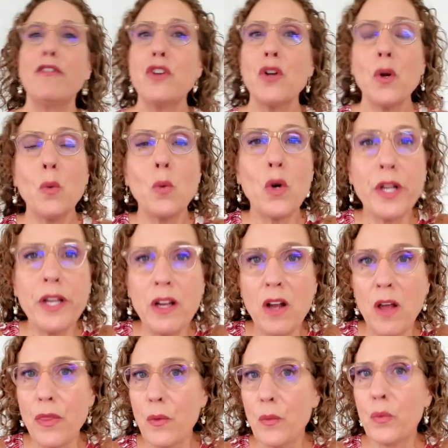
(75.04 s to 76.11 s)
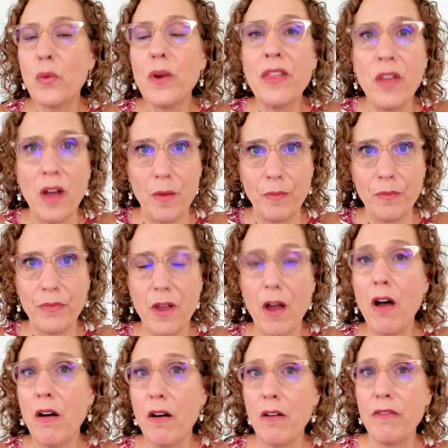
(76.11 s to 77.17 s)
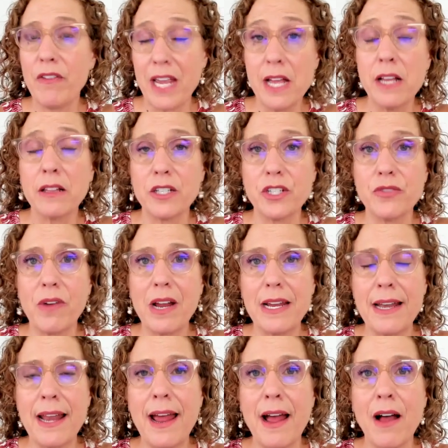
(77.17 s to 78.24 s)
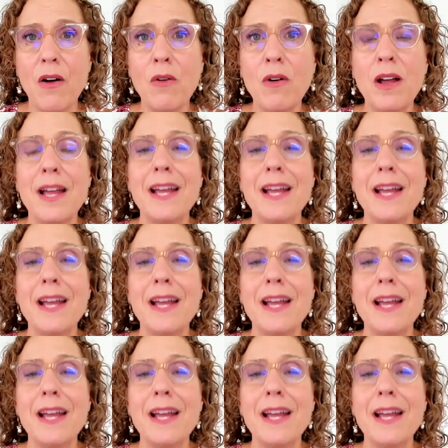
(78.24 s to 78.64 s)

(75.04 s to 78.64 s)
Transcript: you're working on the rhythm of English right now,